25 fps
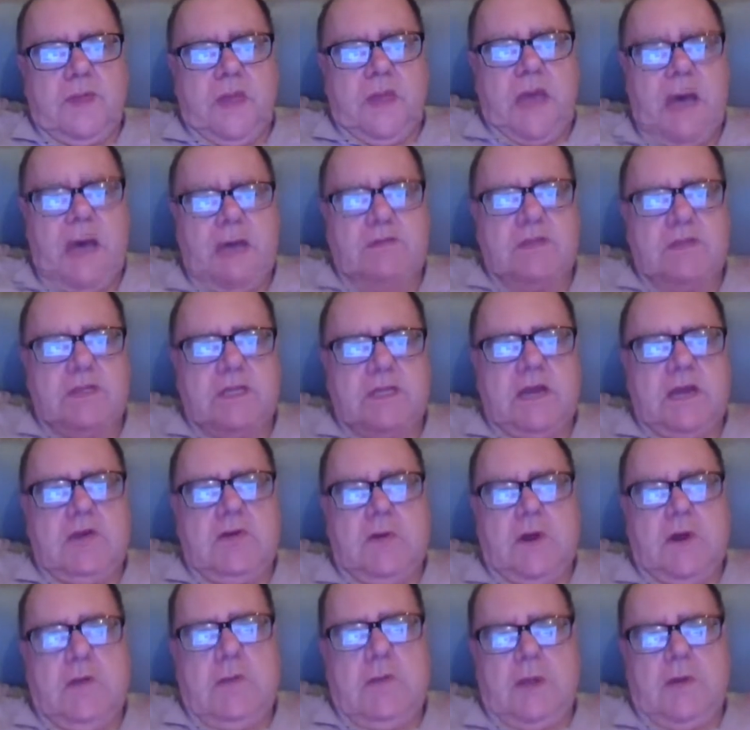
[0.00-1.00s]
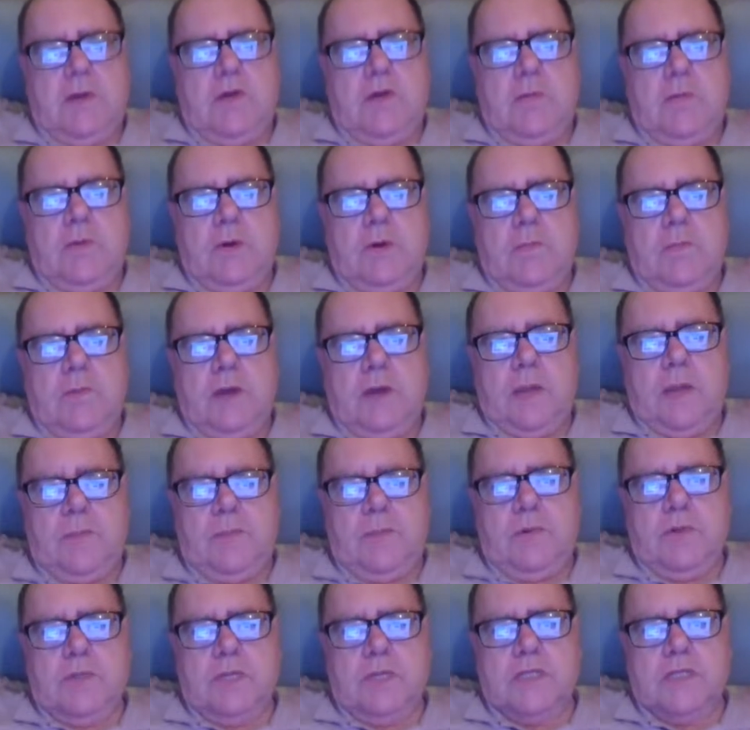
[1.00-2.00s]
How did that comment come up? I
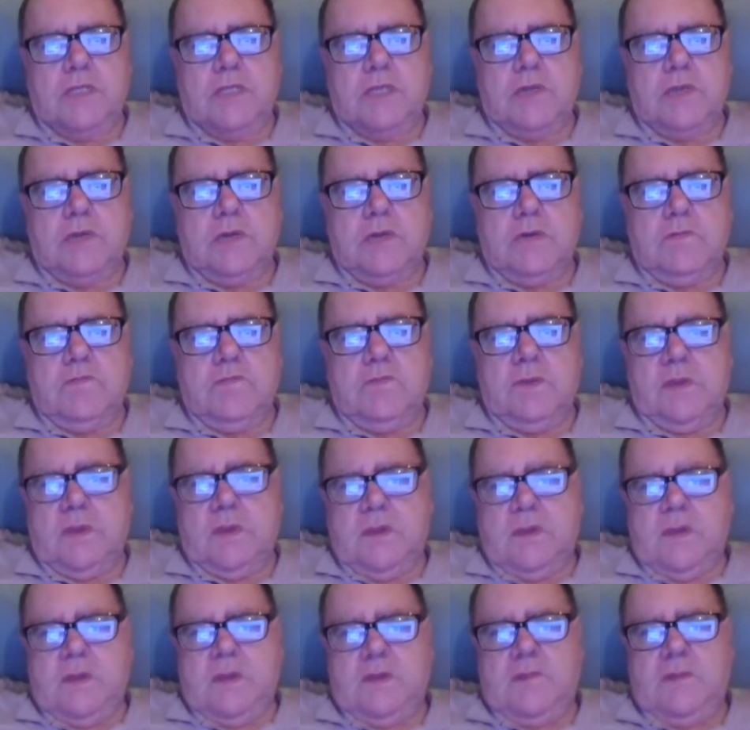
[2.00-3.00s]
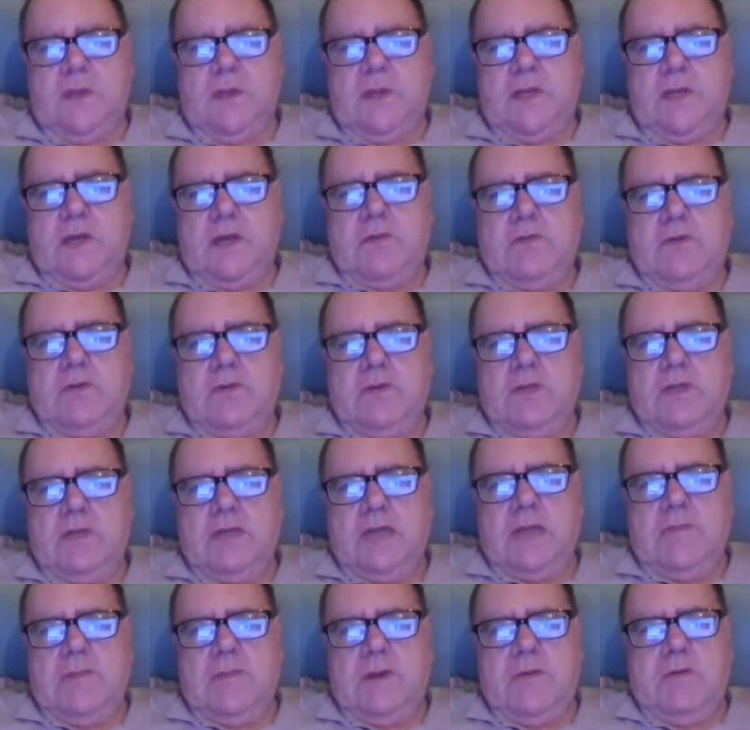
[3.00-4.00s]
put that on your video the other
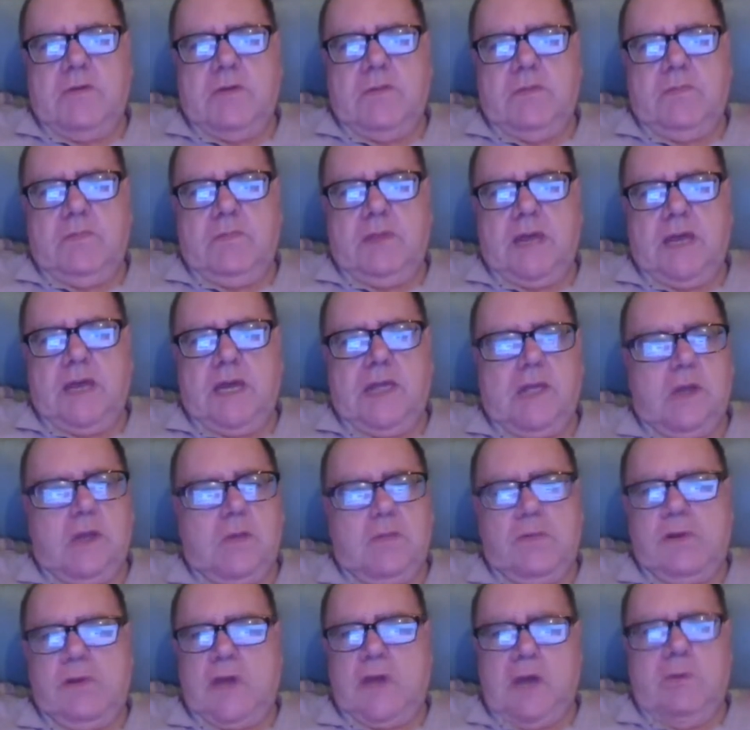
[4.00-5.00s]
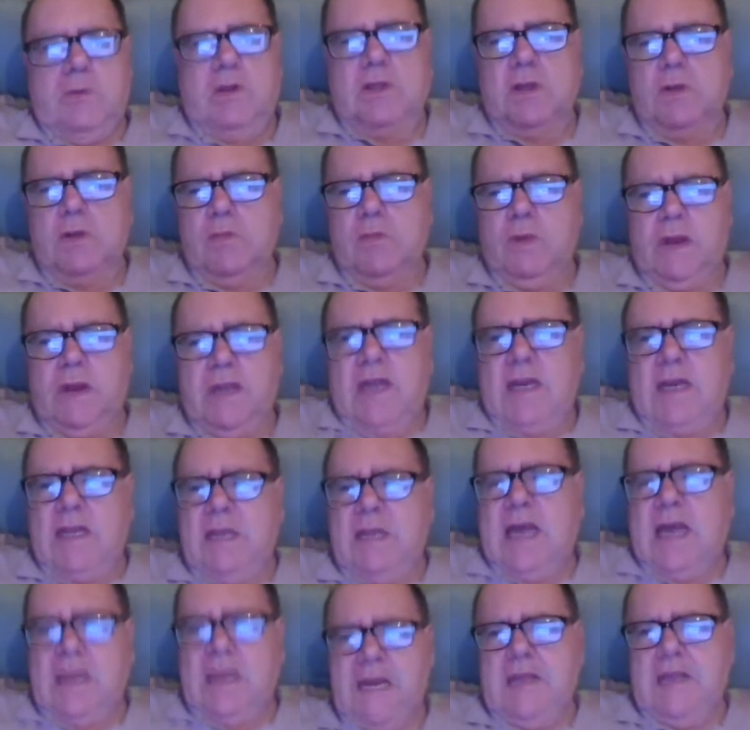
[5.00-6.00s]
day about compliance. I don't know. I don't want
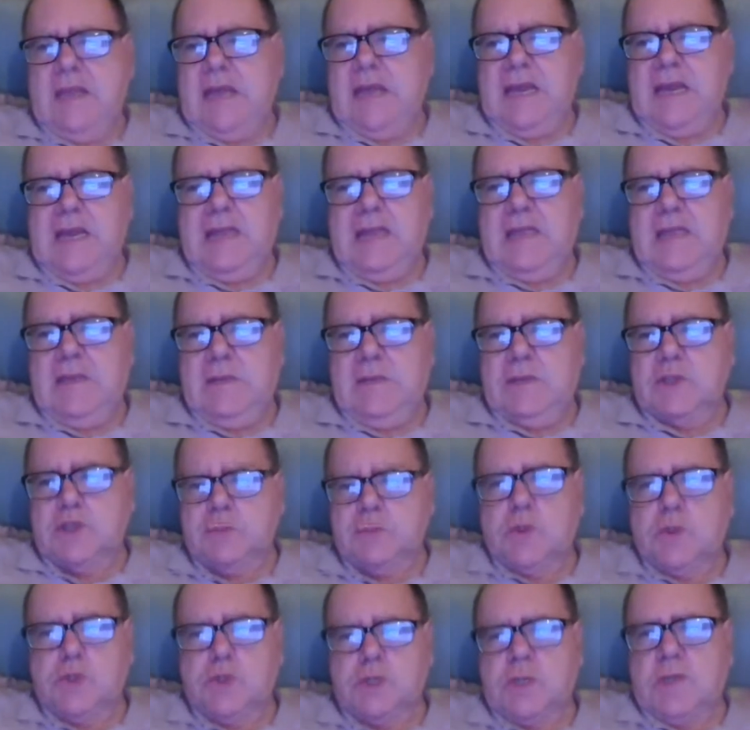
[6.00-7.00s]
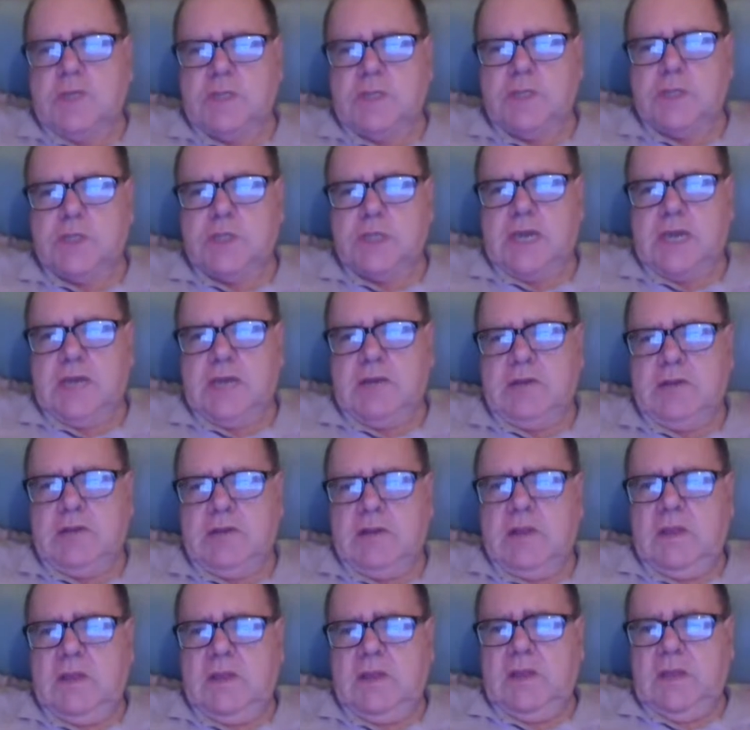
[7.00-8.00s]
any smut on this channel.